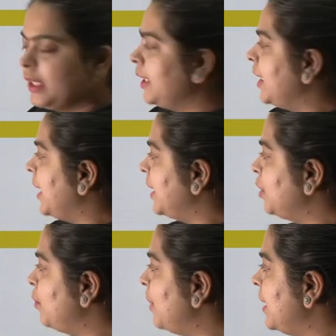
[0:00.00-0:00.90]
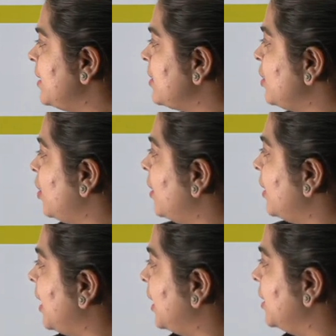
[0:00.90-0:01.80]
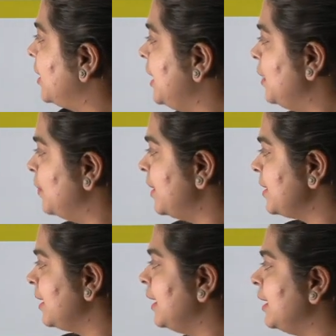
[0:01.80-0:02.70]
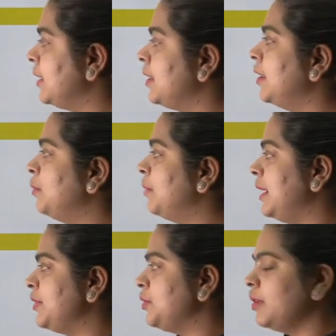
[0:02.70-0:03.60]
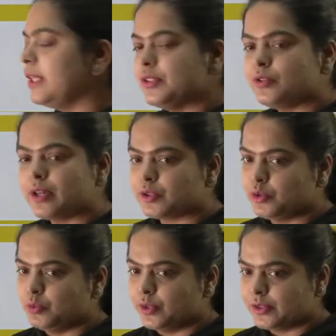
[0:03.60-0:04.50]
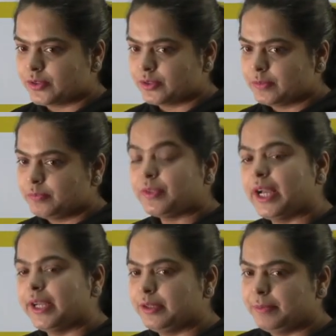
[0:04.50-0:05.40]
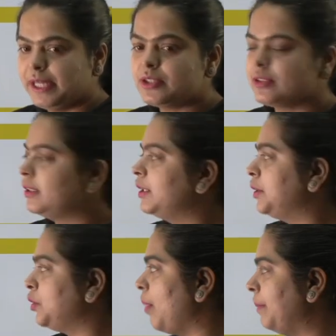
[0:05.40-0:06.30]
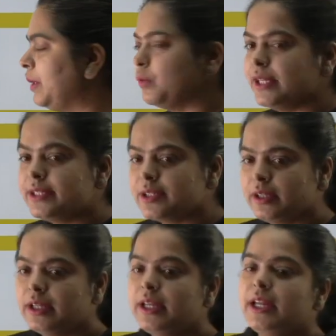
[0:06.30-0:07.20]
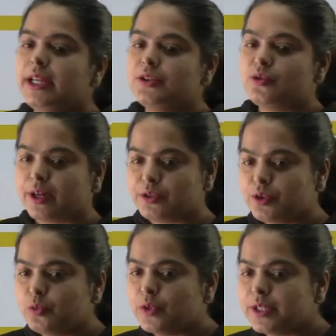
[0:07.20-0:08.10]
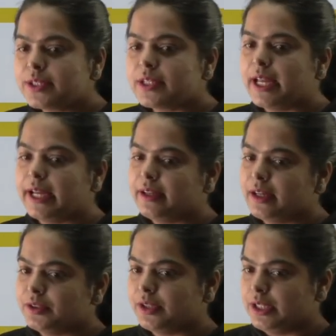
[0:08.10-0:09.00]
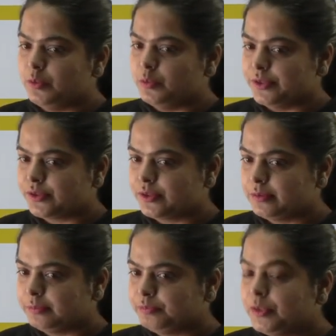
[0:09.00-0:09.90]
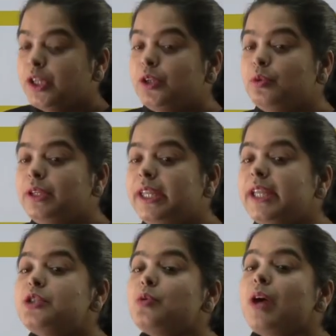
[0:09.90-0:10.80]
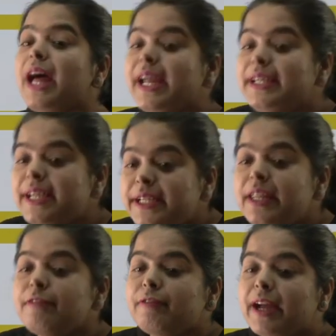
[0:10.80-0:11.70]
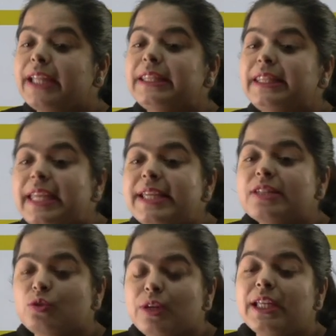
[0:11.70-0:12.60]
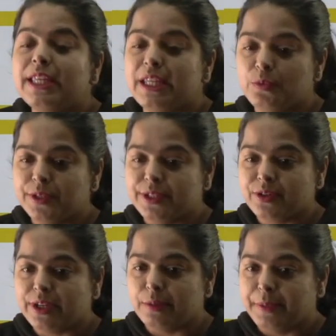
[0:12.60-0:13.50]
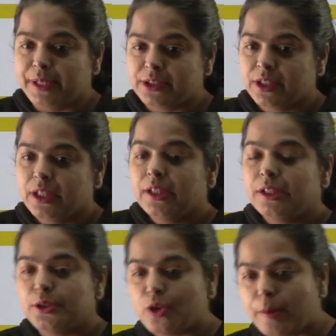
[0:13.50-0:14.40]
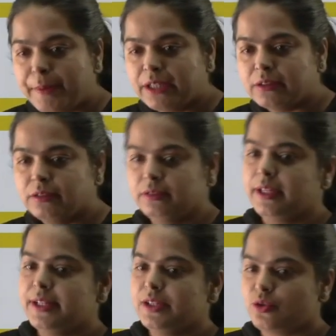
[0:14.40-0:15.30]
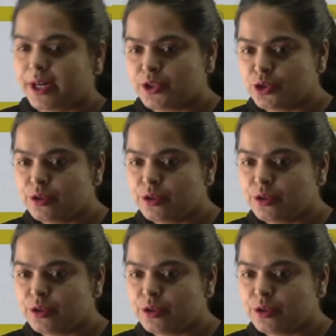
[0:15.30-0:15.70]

another one is your other keywords, third one is your instruction words. I repeat, topic words, instruction words, and other keywords. You need to identify these three keywords. I repeat, topic, instruction,